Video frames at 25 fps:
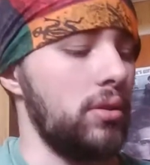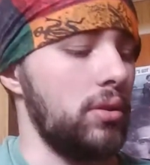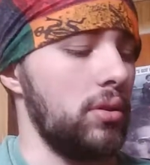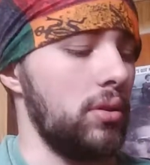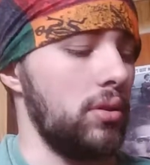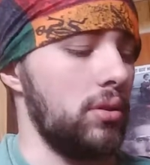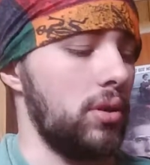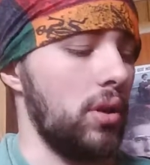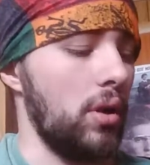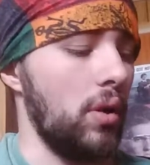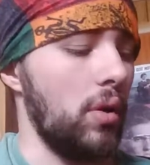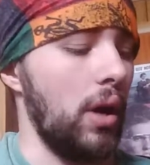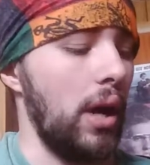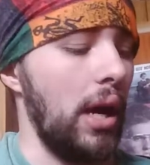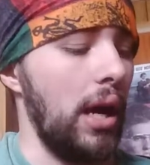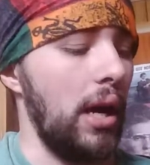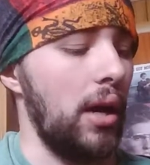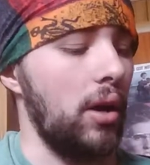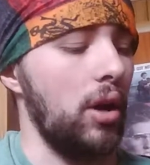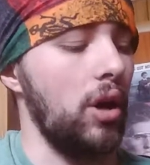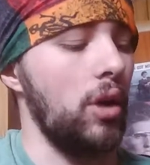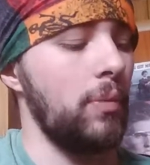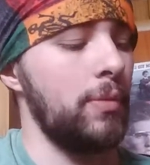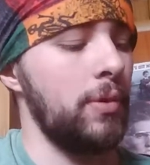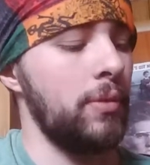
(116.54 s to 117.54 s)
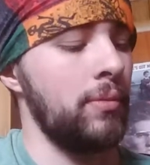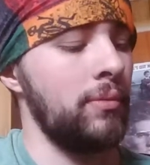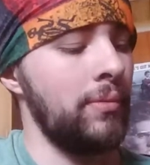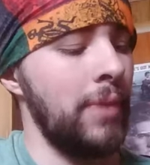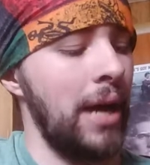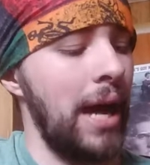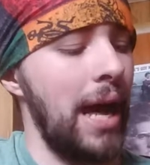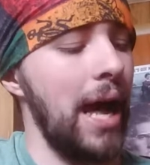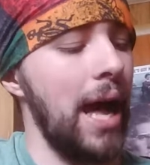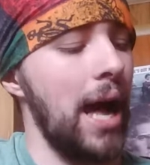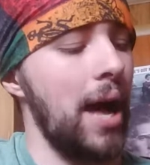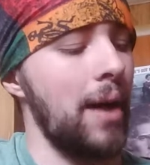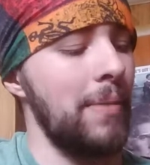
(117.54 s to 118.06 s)
So I opened
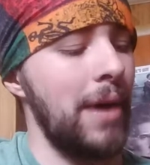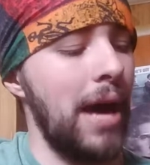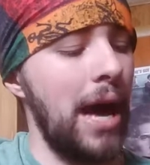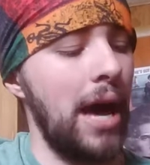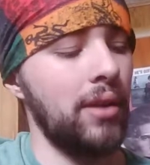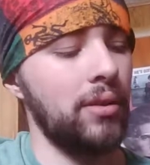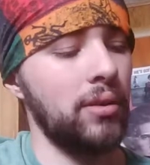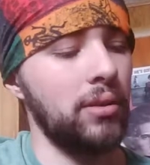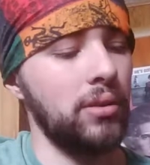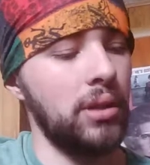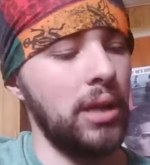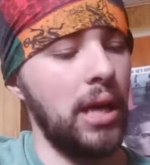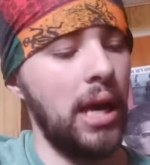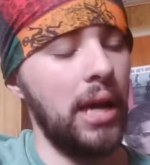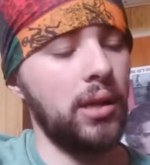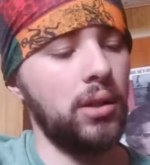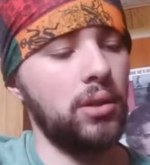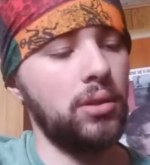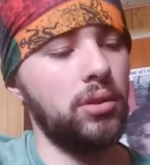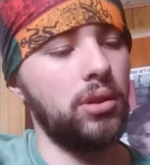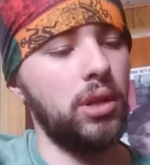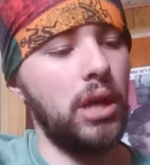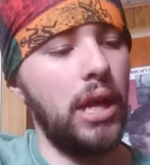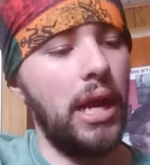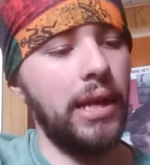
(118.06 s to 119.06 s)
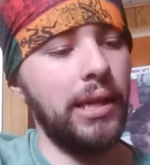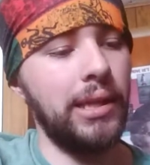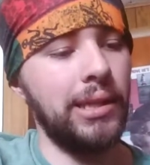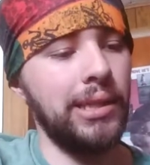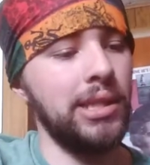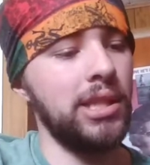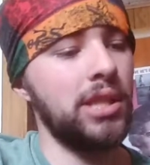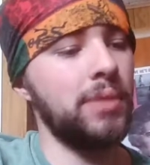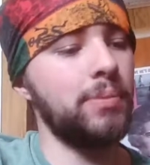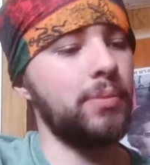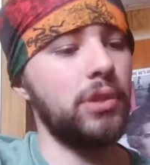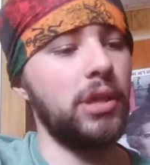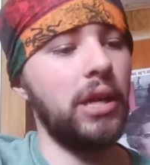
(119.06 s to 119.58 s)
my mouth like a
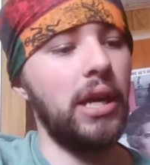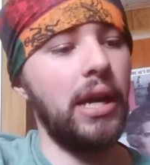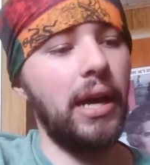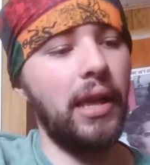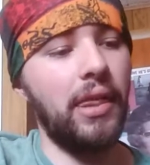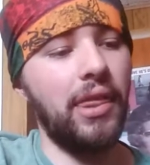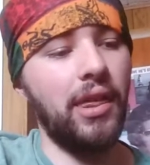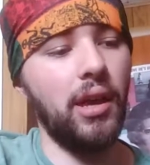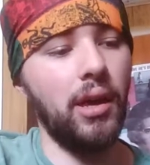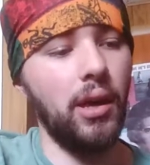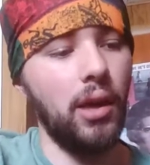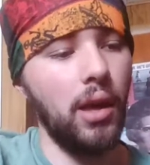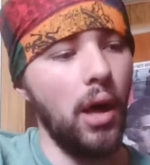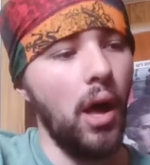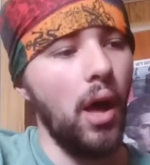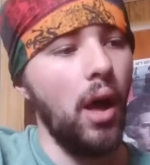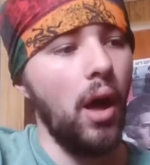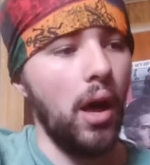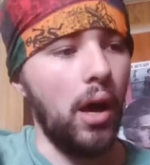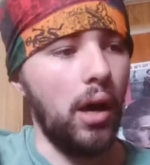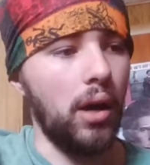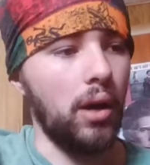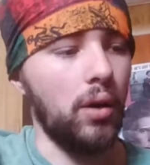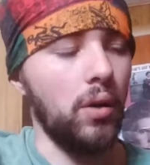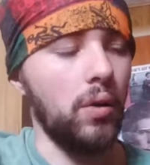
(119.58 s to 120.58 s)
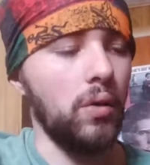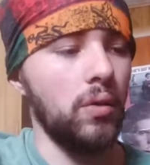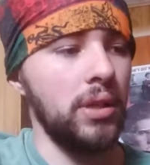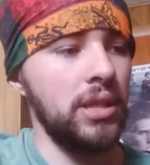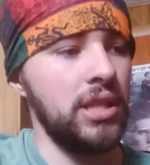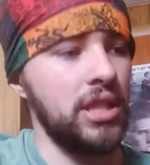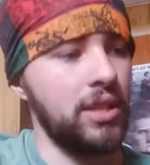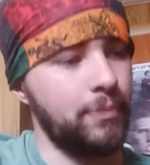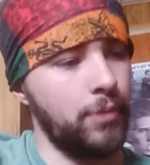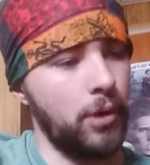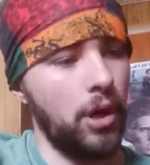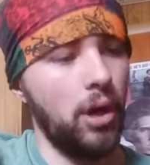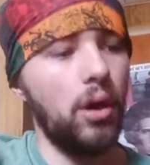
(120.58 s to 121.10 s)
dragon's breath. I only
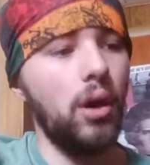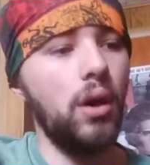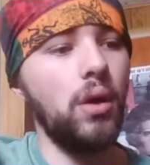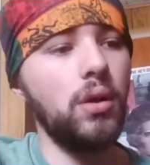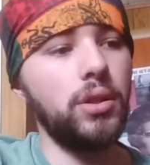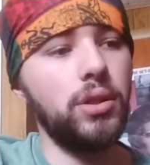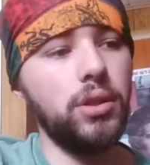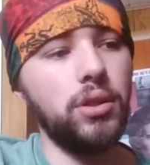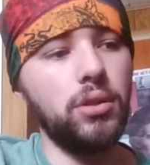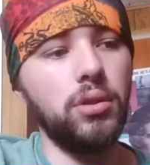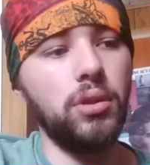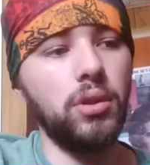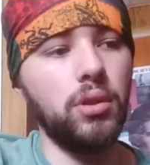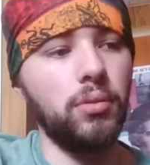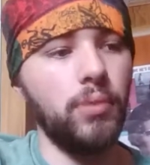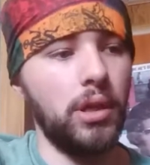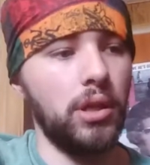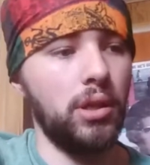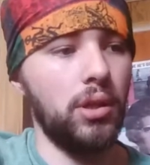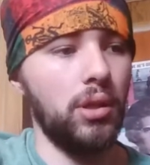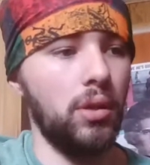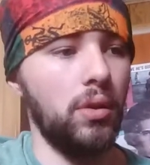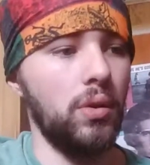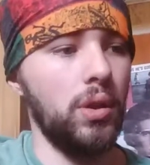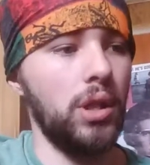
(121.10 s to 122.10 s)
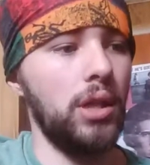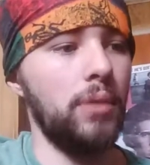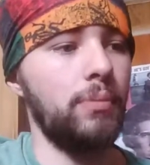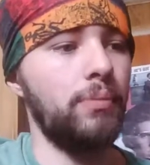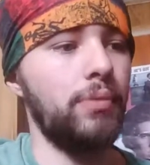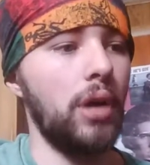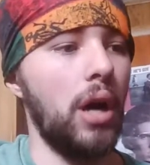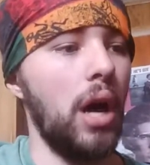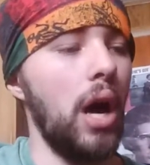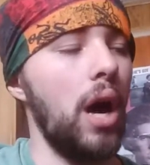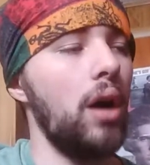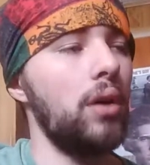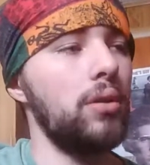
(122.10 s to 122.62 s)
spoke truth, but it only
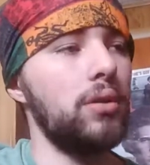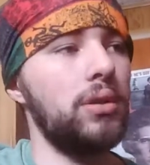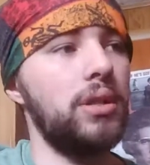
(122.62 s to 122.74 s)
brought